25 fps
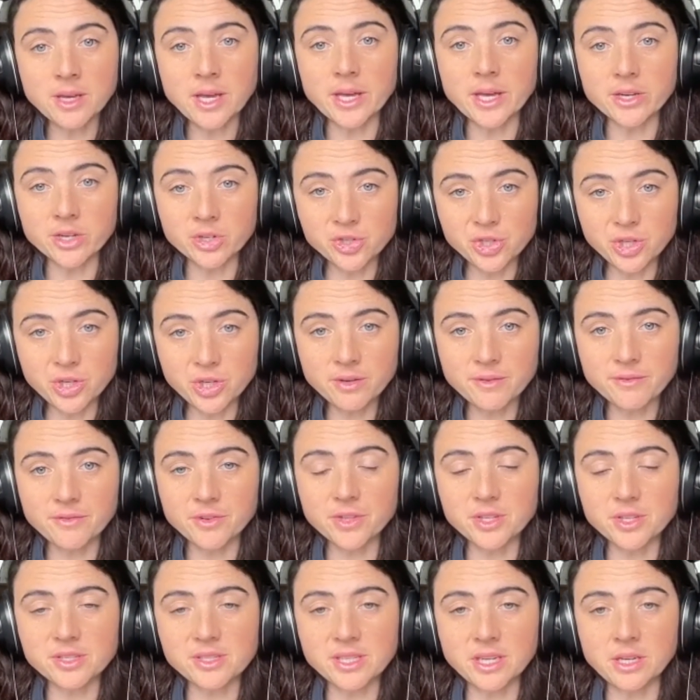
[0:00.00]
energy for
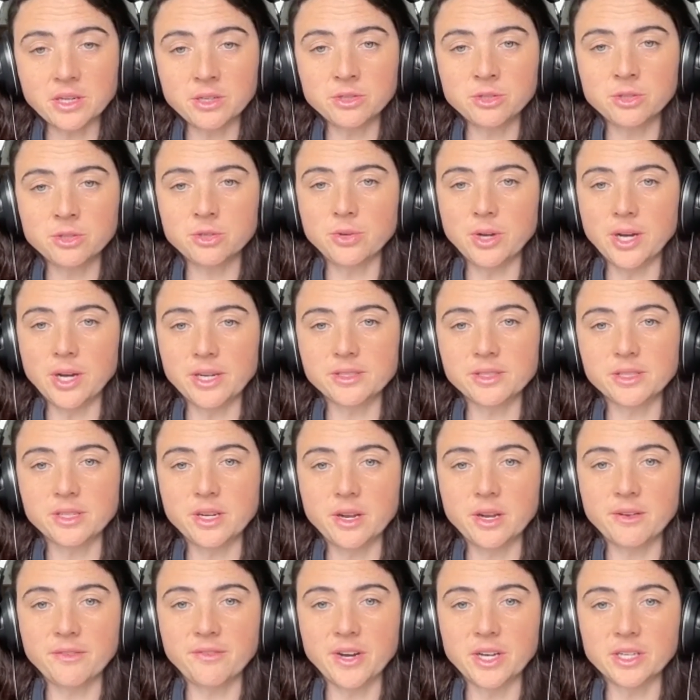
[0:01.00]
the cells through
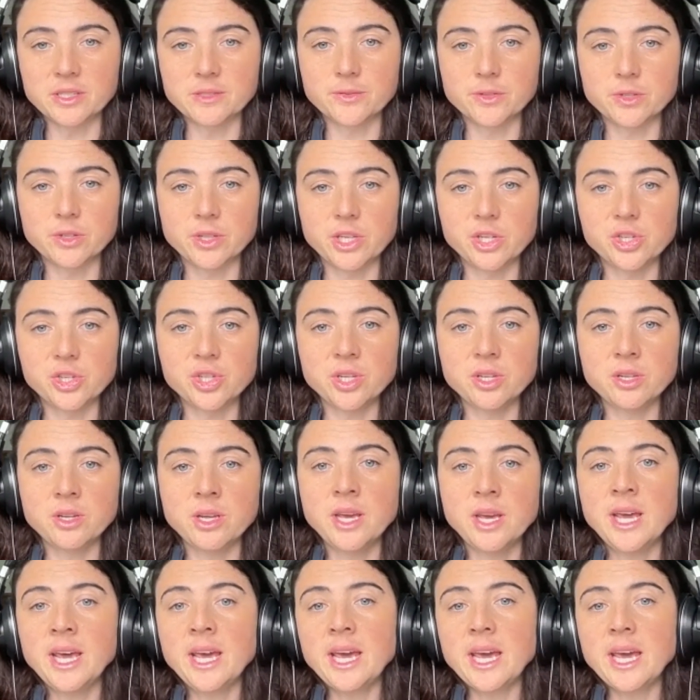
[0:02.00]
oxidative phosphorylation,